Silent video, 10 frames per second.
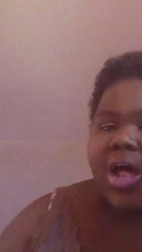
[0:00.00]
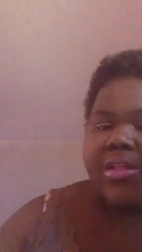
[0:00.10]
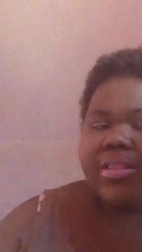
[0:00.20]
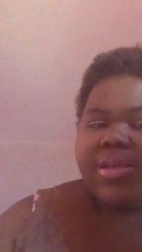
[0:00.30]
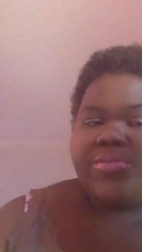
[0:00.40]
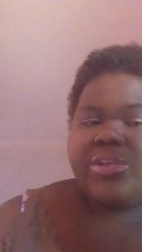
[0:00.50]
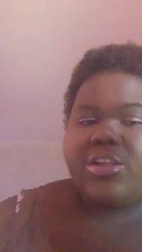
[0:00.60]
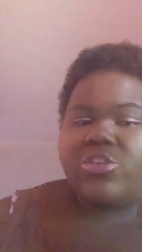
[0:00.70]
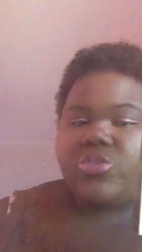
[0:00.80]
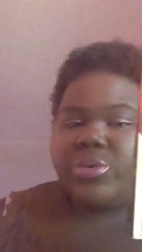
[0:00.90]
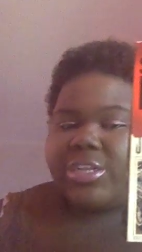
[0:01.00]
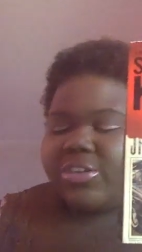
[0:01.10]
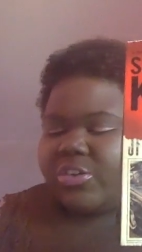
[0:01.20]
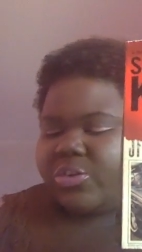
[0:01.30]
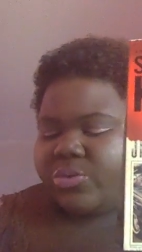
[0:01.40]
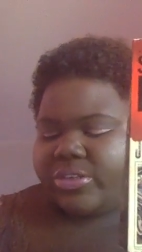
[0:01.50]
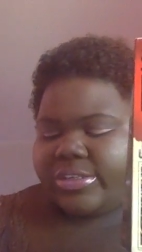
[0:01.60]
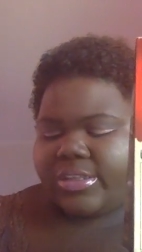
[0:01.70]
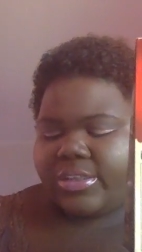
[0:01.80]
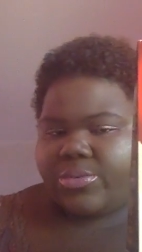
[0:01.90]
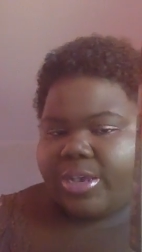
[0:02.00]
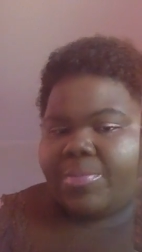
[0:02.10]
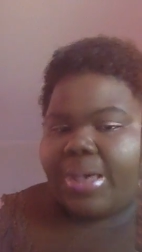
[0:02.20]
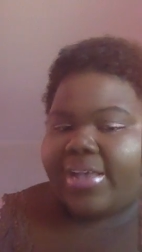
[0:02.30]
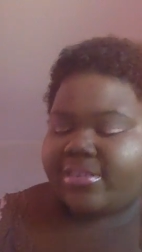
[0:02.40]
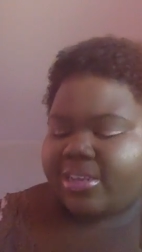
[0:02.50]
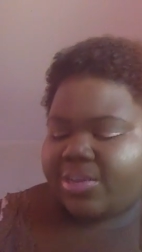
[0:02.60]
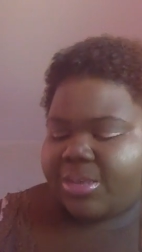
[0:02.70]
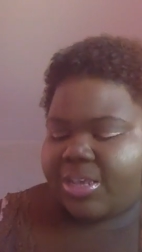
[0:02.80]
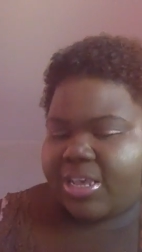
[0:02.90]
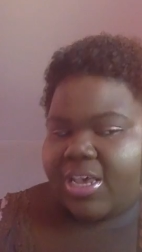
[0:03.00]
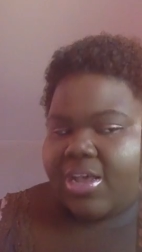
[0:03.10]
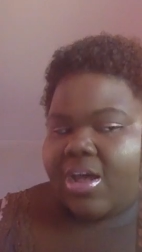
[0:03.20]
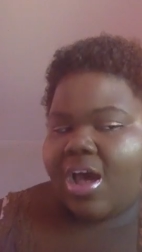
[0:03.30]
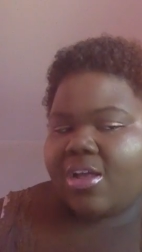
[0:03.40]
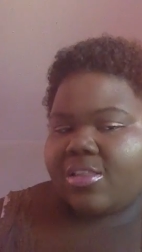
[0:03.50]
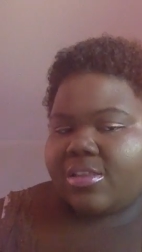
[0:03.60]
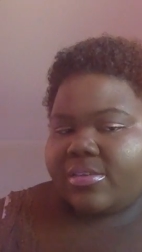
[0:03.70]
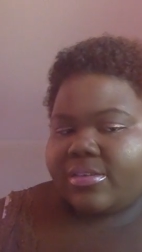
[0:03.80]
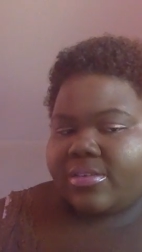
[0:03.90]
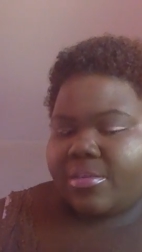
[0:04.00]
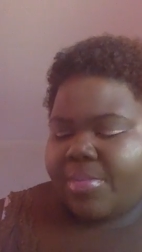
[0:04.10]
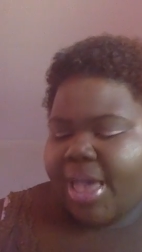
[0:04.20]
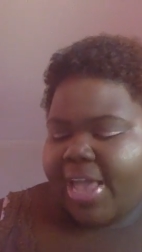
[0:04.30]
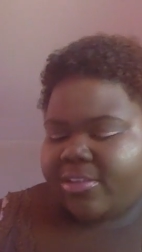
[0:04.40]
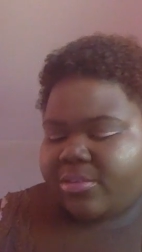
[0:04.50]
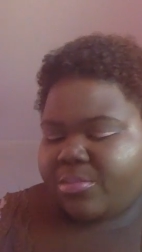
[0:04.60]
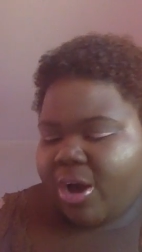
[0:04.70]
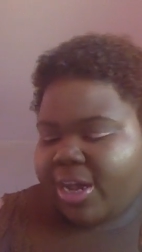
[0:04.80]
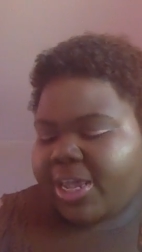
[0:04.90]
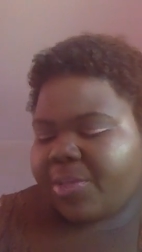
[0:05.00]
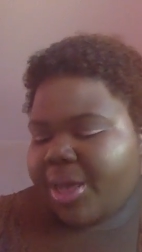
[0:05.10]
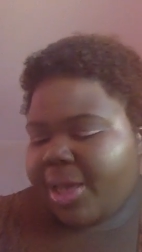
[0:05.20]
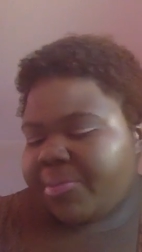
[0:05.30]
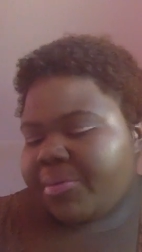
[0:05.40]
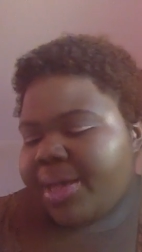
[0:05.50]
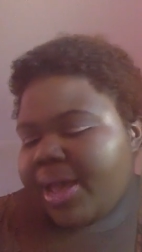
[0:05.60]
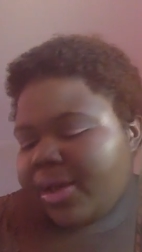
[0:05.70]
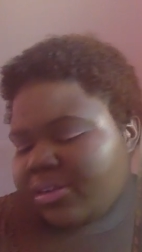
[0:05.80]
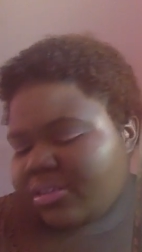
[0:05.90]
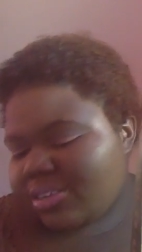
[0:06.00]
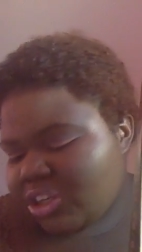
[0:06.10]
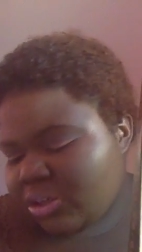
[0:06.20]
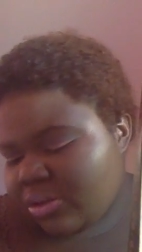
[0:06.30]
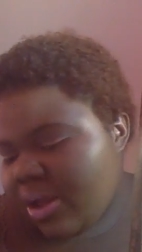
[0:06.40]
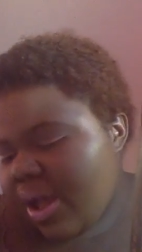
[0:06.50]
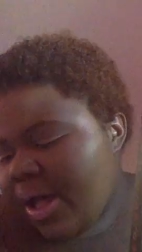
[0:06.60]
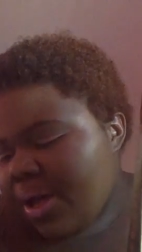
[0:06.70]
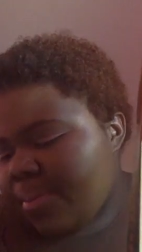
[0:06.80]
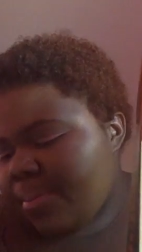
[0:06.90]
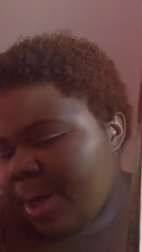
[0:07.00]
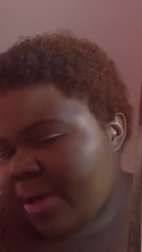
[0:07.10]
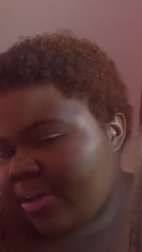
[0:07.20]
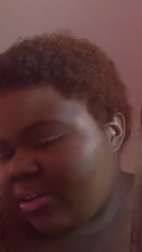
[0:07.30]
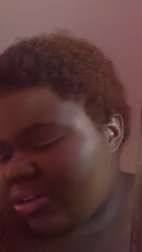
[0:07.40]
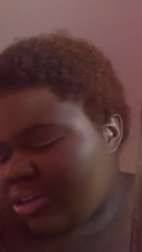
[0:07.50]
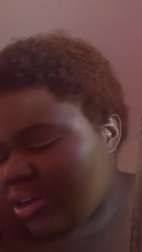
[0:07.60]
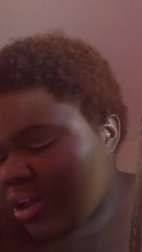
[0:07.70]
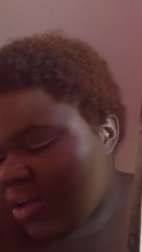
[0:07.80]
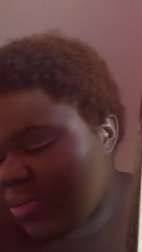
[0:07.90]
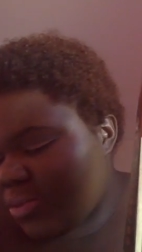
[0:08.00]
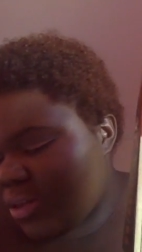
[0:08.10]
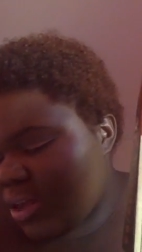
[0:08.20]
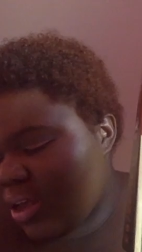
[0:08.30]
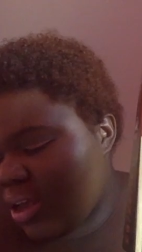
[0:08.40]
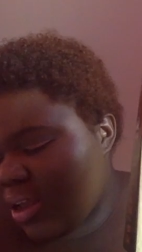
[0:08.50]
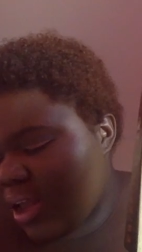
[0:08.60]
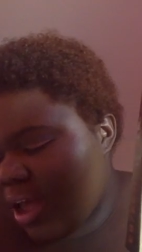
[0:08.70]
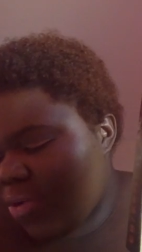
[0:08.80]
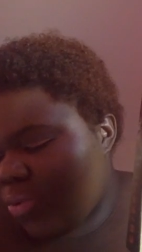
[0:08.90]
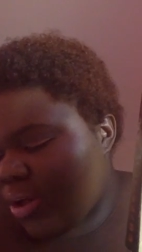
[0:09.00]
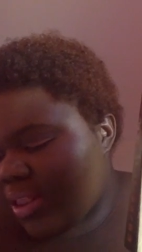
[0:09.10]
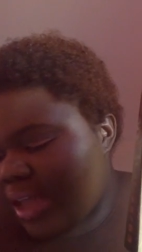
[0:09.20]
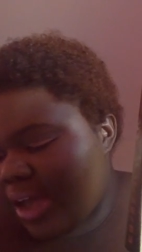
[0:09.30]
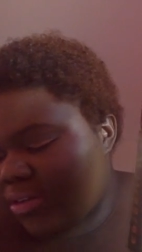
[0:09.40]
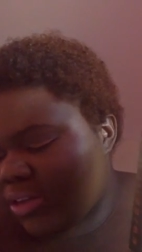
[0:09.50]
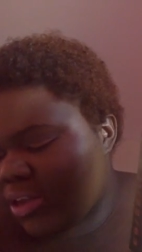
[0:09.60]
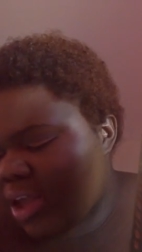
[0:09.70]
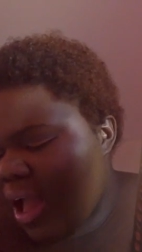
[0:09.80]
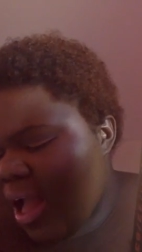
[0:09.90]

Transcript: eleven twenty-two sixty-three by Stephen King. This is the mass market paperback edition. My edition comes in at one thousand